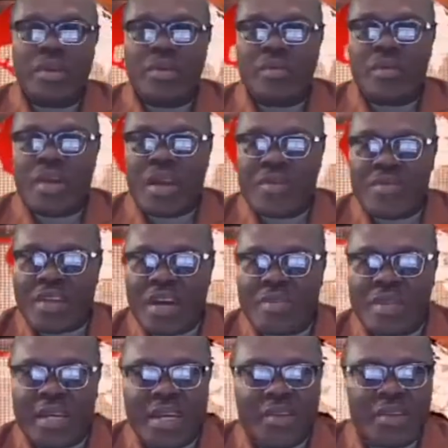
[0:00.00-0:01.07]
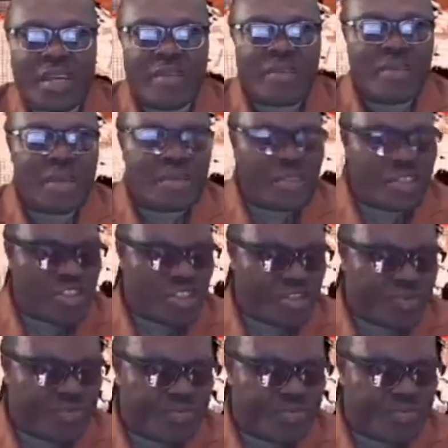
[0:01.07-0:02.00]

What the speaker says: We have come again to give a message